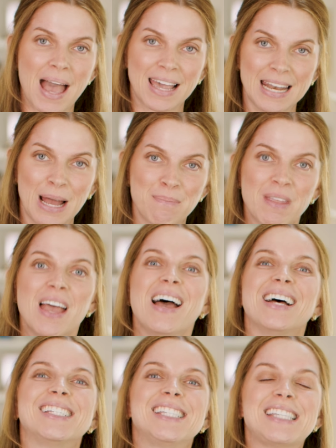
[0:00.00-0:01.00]
Back it up.
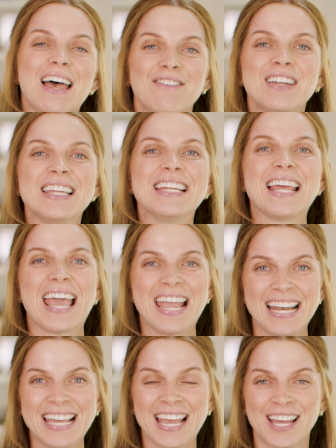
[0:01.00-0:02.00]
A 70 to
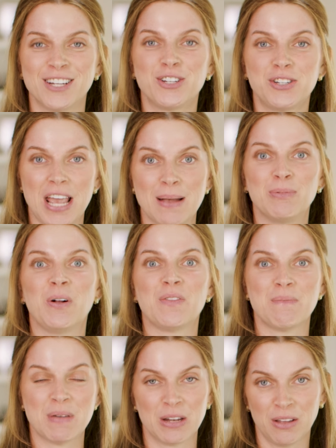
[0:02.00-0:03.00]
80 inch table in
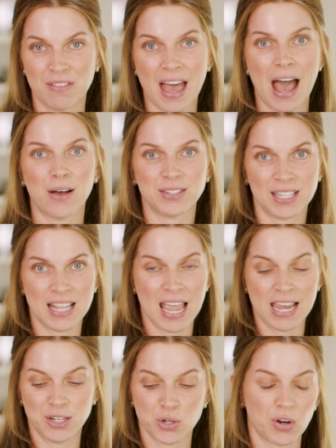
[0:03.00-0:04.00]
the middle of the house in the
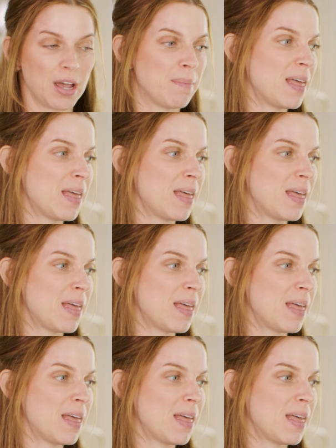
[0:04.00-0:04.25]
atrium.